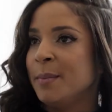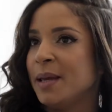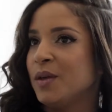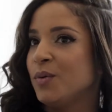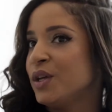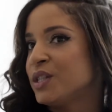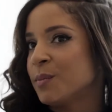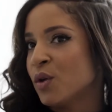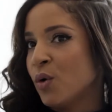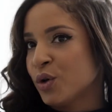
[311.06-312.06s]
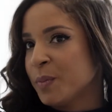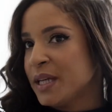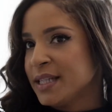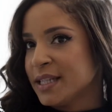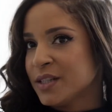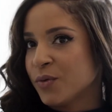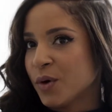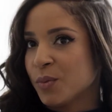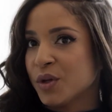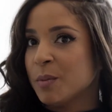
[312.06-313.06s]
maybe we use some of the older pieces
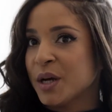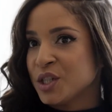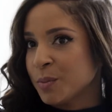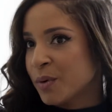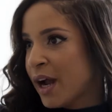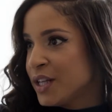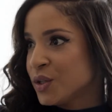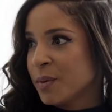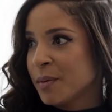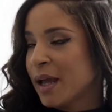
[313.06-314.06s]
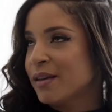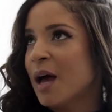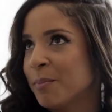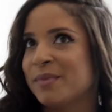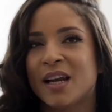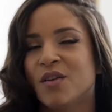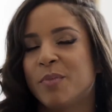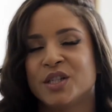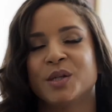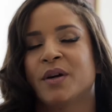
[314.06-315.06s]
for really budget brides, or like not even
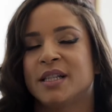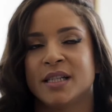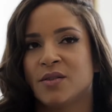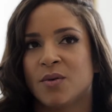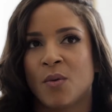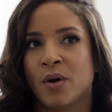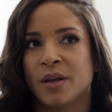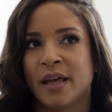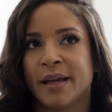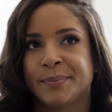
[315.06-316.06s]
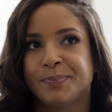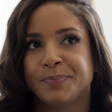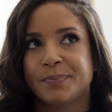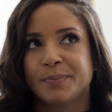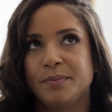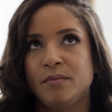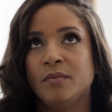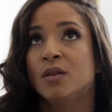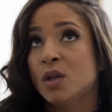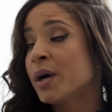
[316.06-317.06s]
budget brides, that's the wrong word, like
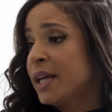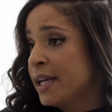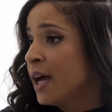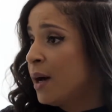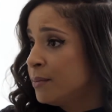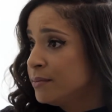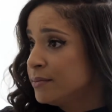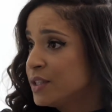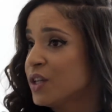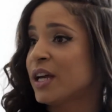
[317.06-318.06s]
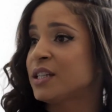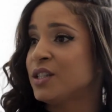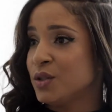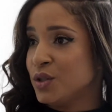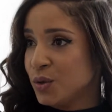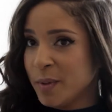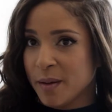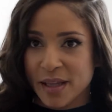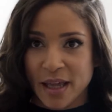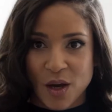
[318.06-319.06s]
lower income. So like to do
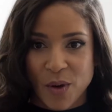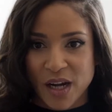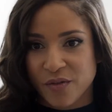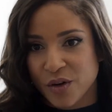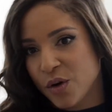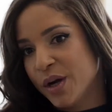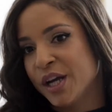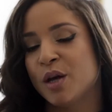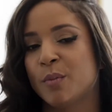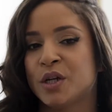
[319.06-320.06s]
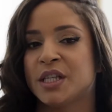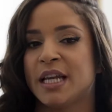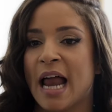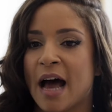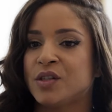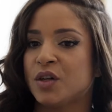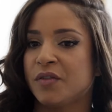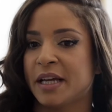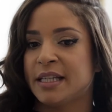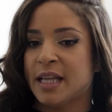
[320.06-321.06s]
maybe like a wedding for a lower income person and have sort of
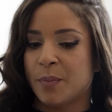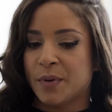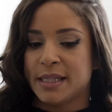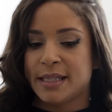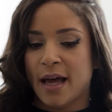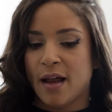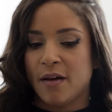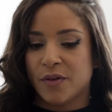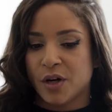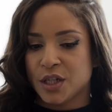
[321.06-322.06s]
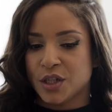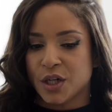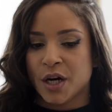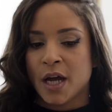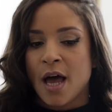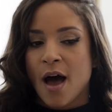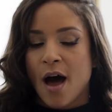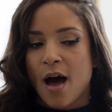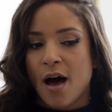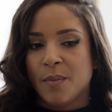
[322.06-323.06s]
like a separate set of furniture
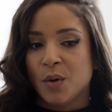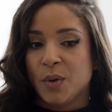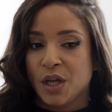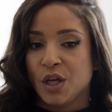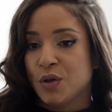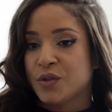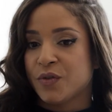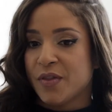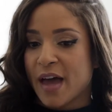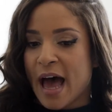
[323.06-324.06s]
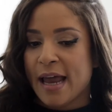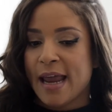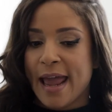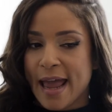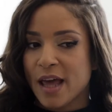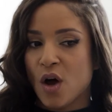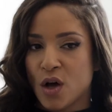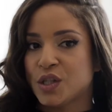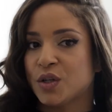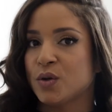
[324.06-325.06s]
that we can use for that, and
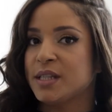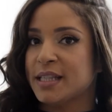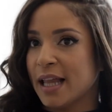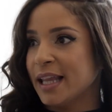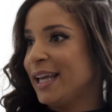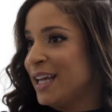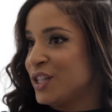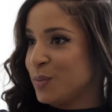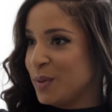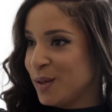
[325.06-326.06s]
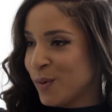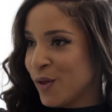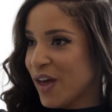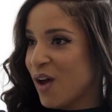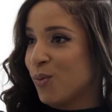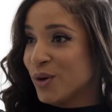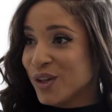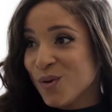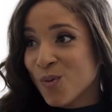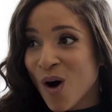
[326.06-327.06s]
also selling it to people that
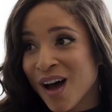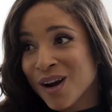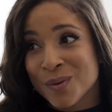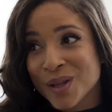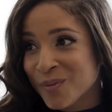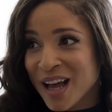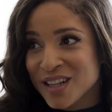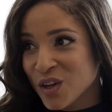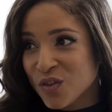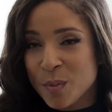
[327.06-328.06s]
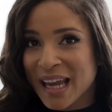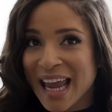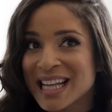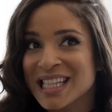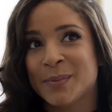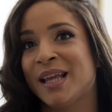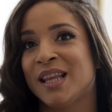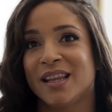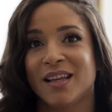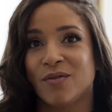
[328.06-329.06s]
really want a really rad sofa but can't
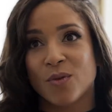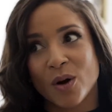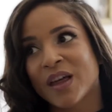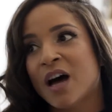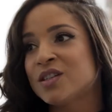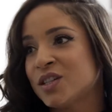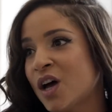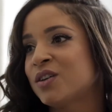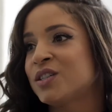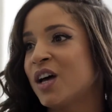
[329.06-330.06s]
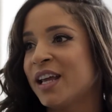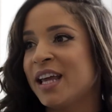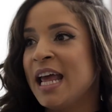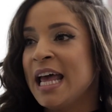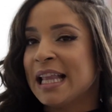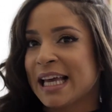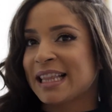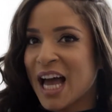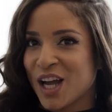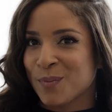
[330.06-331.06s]
spend the $4,000 on it. Like
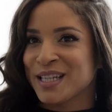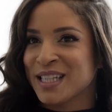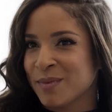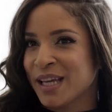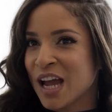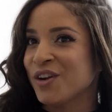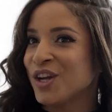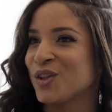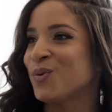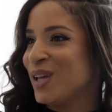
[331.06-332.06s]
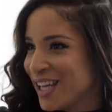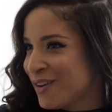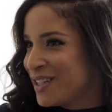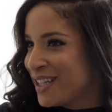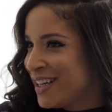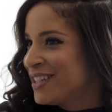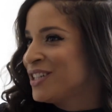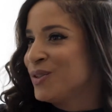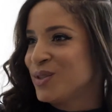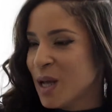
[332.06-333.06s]
that could be something every year that we gift
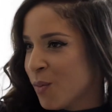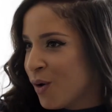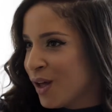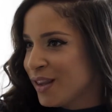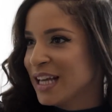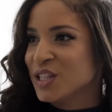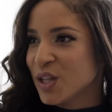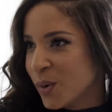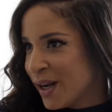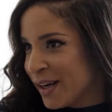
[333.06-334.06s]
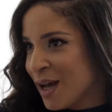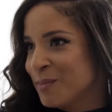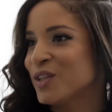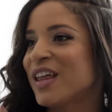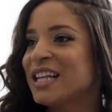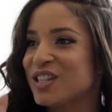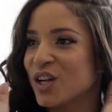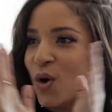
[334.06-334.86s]
to someone that's lower income. So that's the